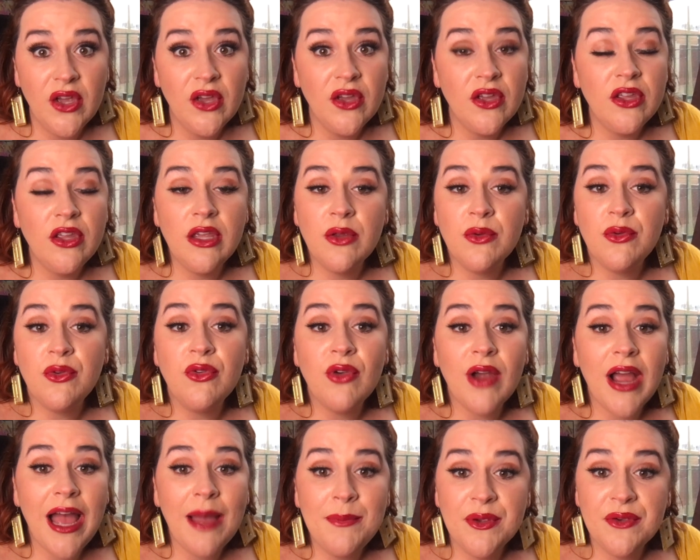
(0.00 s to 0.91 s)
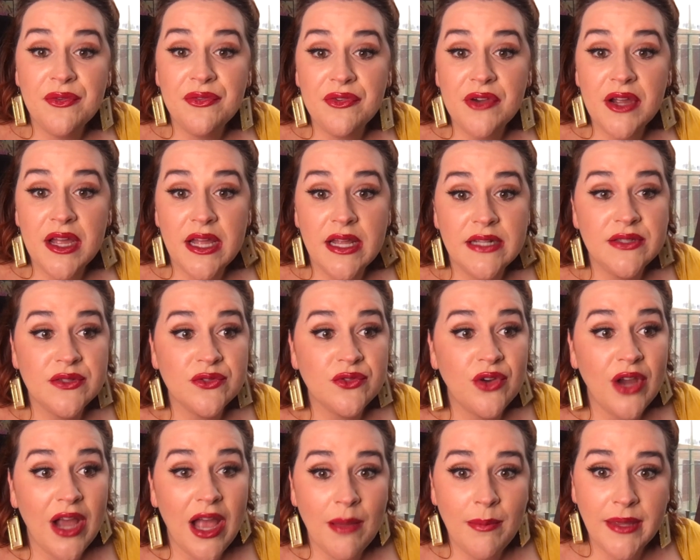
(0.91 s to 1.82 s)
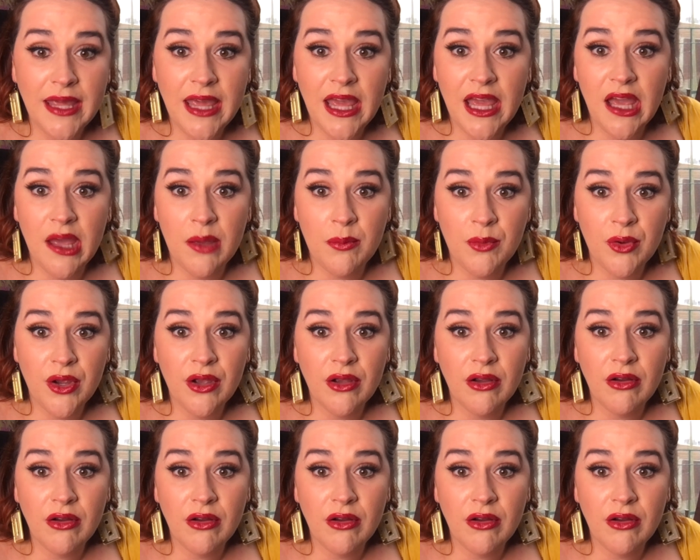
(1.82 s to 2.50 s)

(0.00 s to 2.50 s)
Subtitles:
You can grab your friends, grab a camera,